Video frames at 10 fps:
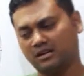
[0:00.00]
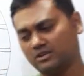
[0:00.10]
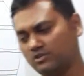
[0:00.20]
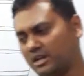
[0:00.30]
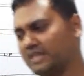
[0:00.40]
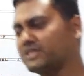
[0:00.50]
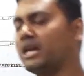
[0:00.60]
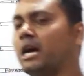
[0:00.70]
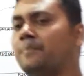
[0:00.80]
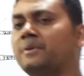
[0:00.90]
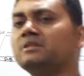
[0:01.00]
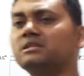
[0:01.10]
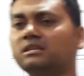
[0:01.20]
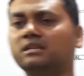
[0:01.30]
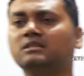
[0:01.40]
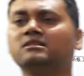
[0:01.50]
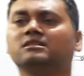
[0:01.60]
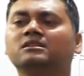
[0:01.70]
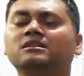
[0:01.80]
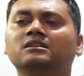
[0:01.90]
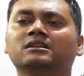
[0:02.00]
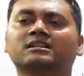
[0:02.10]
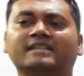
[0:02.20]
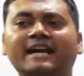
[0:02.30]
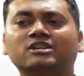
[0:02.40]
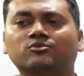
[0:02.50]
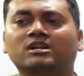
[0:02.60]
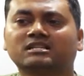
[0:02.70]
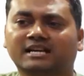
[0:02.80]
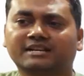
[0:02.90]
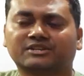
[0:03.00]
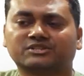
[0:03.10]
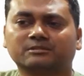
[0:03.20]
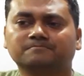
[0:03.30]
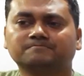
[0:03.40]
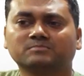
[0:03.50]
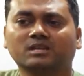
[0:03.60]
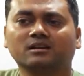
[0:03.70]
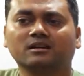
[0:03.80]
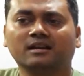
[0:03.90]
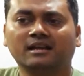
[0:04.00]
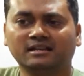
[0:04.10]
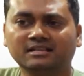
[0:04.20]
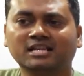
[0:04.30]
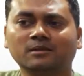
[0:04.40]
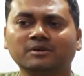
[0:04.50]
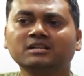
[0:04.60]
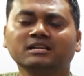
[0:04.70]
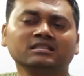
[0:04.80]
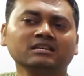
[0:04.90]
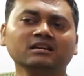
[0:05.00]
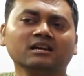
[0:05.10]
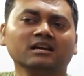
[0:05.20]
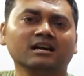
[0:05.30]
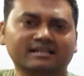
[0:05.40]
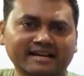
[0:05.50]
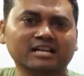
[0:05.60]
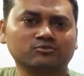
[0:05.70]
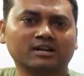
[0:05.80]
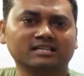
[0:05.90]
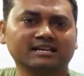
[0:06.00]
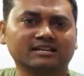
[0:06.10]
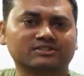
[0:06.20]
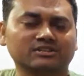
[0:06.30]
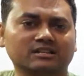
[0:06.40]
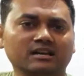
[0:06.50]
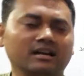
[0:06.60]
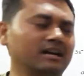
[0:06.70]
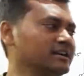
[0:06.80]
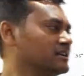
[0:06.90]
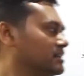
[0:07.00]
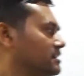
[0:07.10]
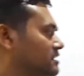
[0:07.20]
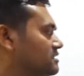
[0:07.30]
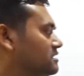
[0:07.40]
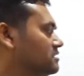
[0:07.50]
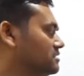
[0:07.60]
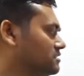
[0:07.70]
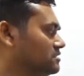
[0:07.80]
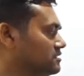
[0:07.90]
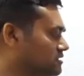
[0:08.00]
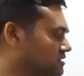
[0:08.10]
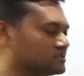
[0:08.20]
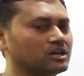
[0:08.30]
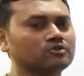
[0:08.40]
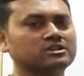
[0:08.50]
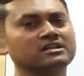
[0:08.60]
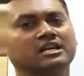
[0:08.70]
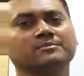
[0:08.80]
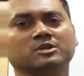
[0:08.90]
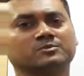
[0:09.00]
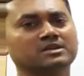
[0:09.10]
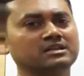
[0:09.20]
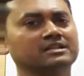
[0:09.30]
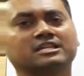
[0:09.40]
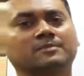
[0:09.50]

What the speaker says: you can say, happens in the rightward direction, little bit in the rightward direction, and in the southern hemisphere it